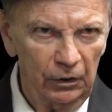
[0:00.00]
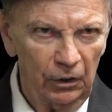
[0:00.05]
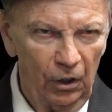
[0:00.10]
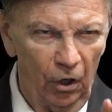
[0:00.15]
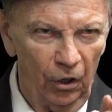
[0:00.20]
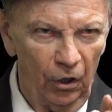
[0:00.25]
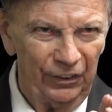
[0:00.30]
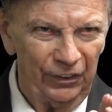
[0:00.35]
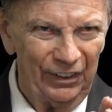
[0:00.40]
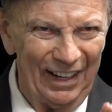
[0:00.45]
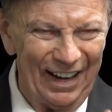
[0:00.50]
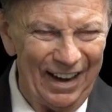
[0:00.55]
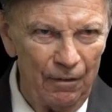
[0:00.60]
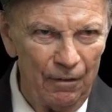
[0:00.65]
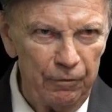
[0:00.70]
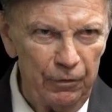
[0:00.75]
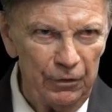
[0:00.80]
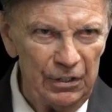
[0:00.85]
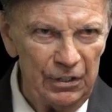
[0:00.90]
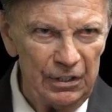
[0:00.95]
on
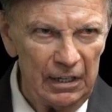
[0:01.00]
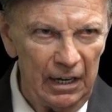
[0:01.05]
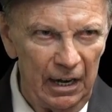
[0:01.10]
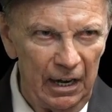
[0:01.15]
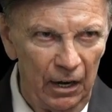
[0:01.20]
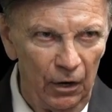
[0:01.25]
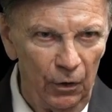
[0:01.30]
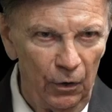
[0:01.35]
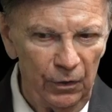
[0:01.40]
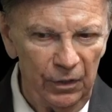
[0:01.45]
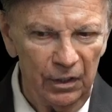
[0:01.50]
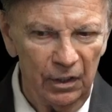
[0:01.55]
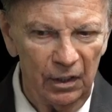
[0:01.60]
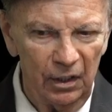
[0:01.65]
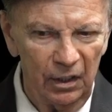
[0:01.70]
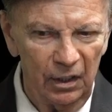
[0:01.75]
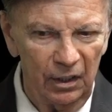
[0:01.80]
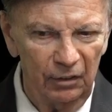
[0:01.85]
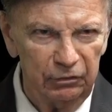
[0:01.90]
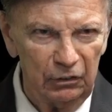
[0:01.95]
every area
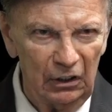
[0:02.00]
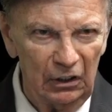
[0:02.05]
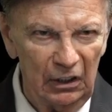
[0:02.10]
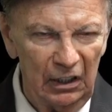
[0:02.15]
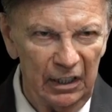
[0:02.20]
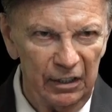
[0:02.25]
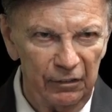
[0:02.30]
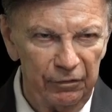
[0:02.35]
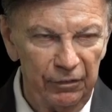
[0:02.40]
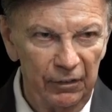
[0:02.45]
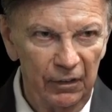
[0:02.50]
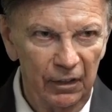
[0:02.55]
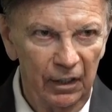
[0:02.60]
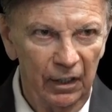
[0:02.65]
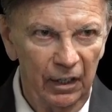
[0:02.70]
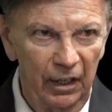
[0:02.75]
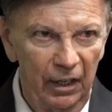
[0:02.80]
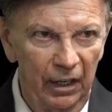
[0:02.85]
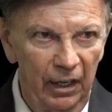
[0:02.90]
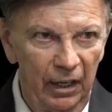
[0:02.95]
of life
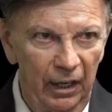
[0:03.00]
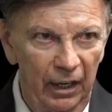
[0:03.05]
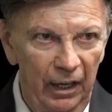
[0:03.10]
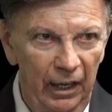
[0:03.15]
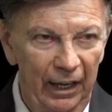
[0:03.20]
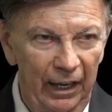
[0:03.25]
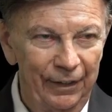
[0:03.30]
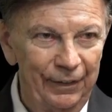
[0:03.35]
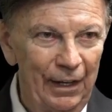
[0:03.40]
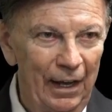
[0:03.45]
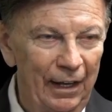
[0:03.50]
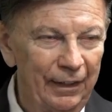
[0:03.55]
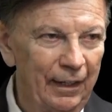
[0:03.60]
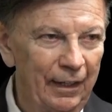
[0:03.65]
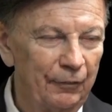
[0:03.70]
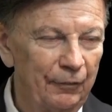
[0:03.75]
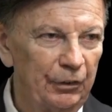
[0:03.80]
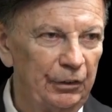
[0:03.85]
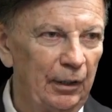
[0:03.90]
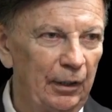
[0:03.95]
and not
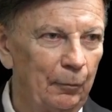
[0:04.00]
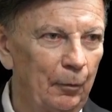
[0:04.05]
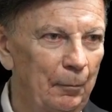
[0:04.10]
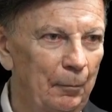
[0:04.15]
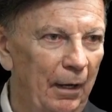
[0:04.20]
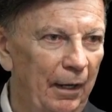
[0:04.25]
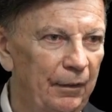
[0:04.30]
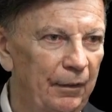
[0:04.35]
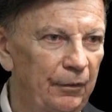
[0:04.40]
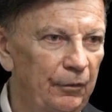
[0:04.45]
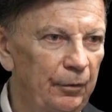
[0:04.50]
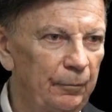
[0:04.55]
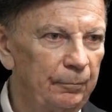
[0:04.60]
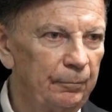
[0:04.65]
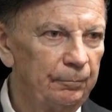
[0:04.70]
have a double mind.